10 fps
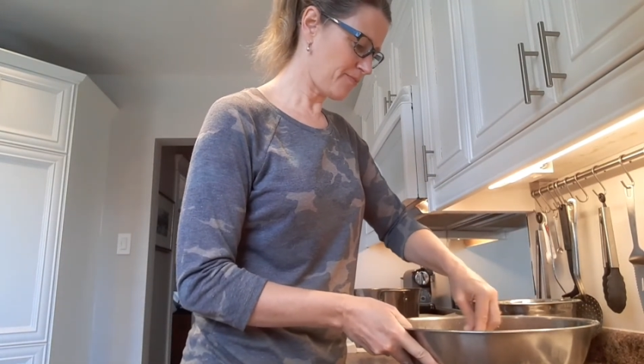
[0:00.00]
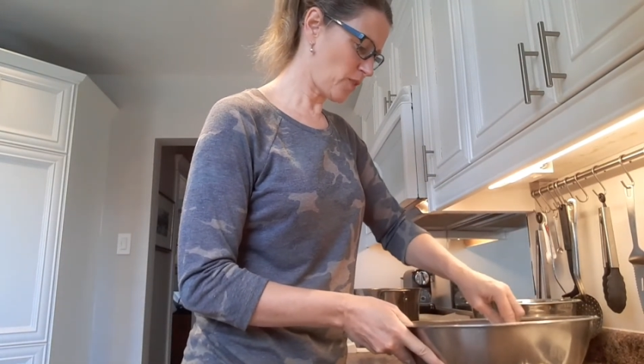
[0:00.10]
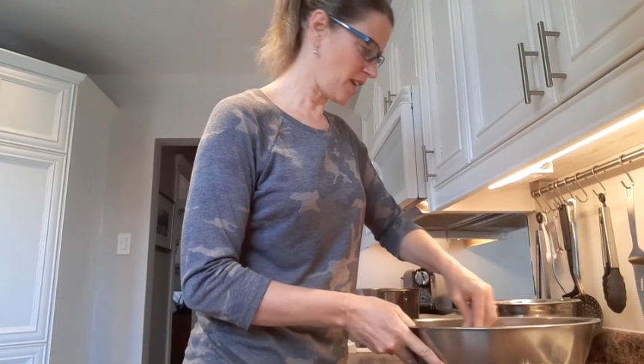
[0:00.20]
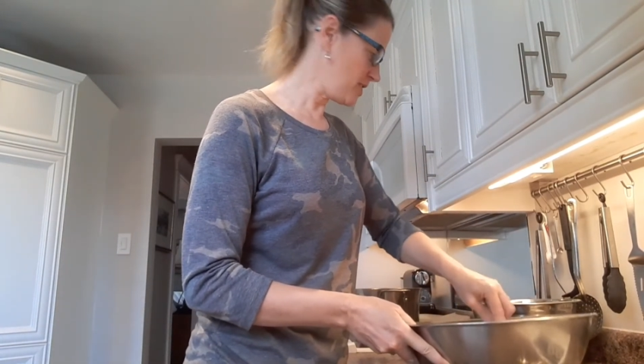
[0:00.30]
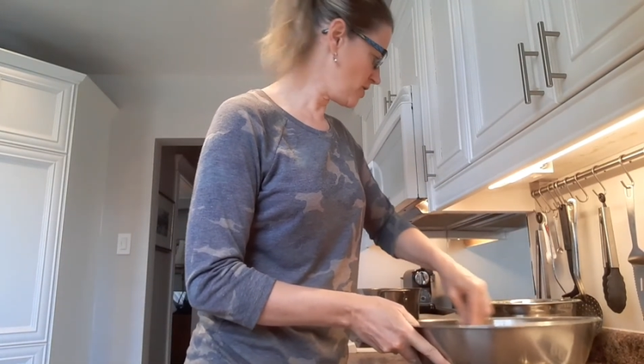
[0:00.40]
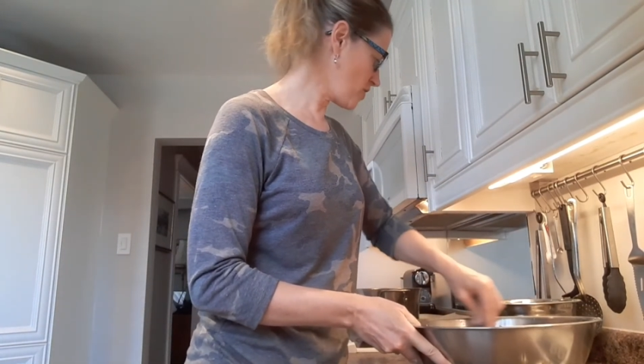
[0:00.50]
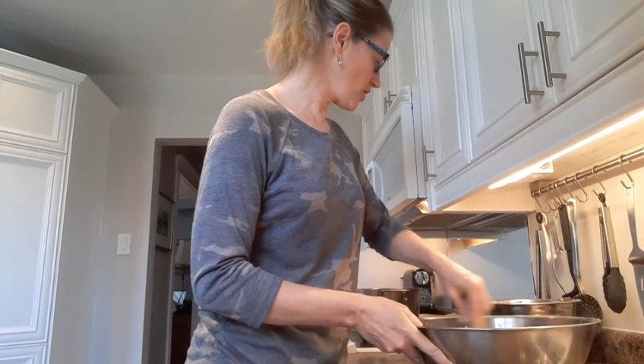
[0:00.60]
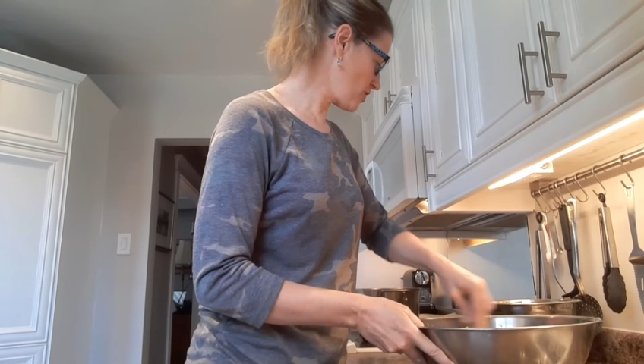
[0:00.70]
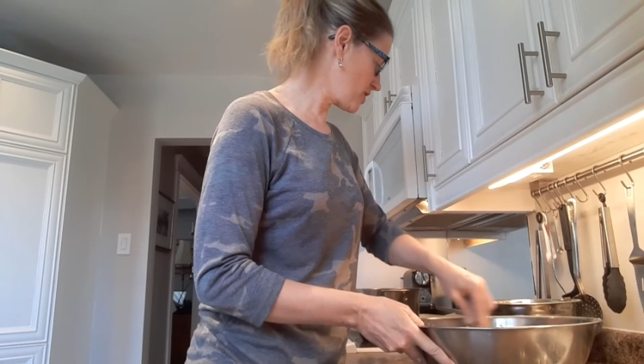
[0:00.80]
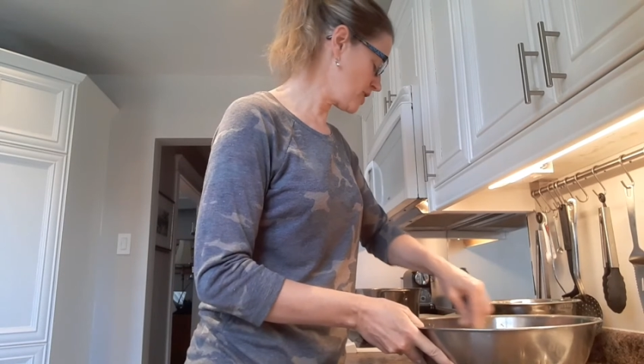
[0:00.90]
Okay, so you've got
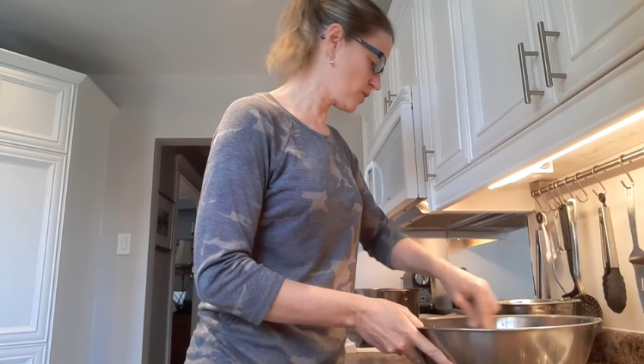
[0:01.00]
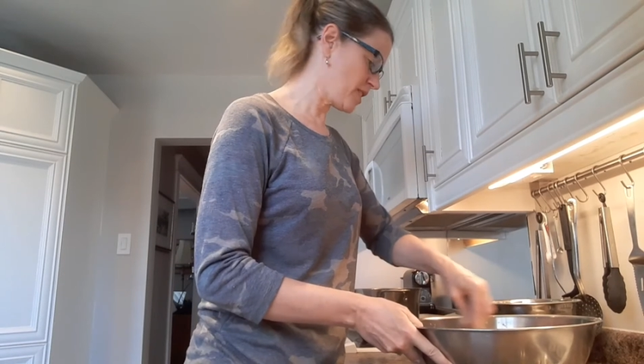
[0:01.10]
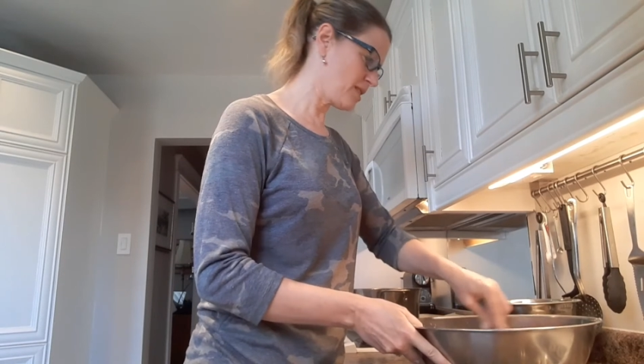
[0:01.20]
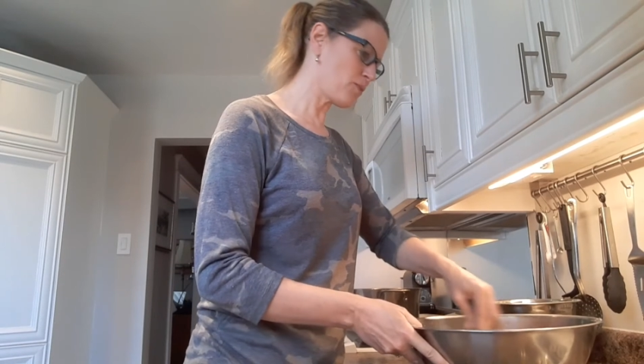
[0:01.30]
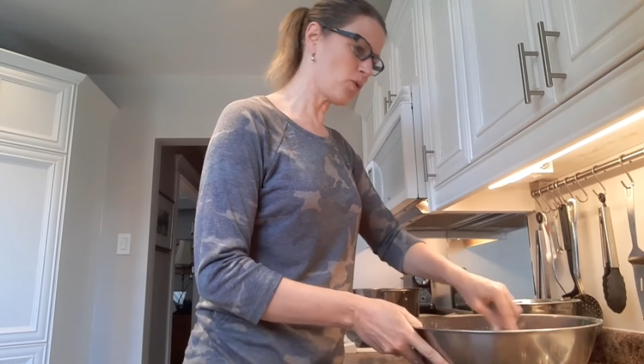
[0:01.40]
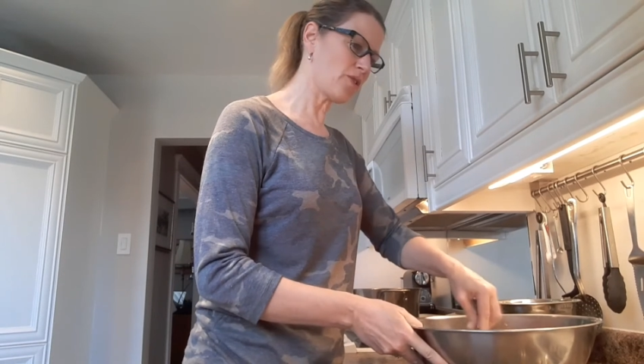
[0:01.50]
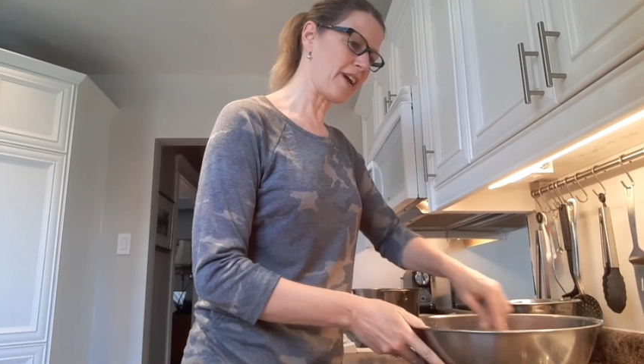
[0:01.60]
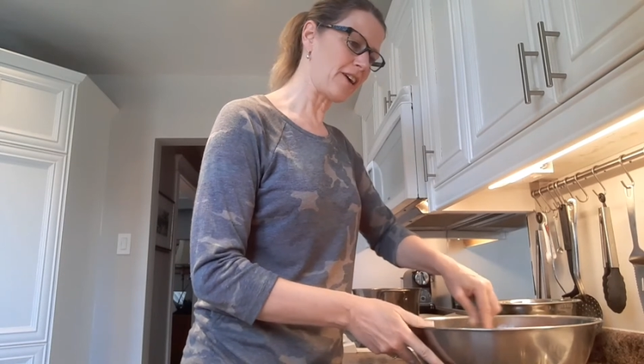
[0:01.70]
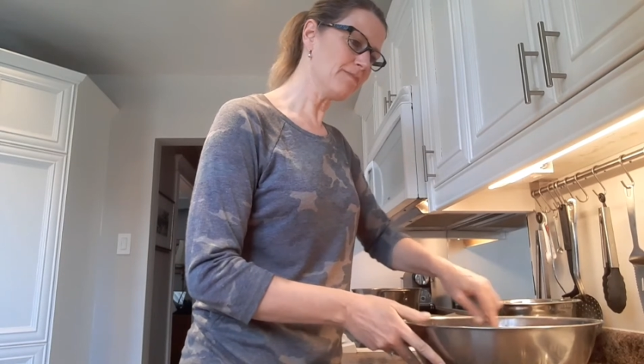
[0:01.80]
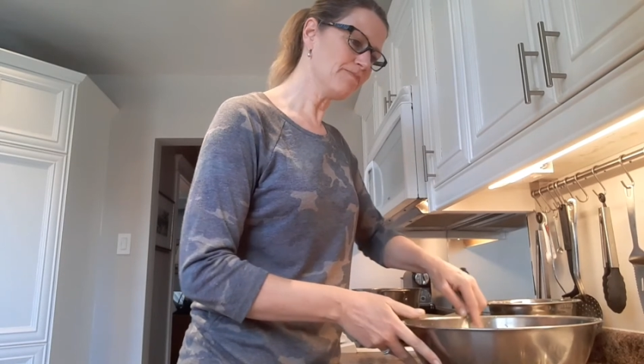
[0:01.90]
all your liquid in the bowl
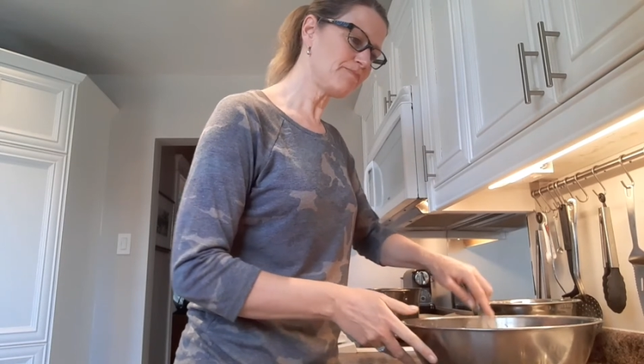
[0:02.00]
there.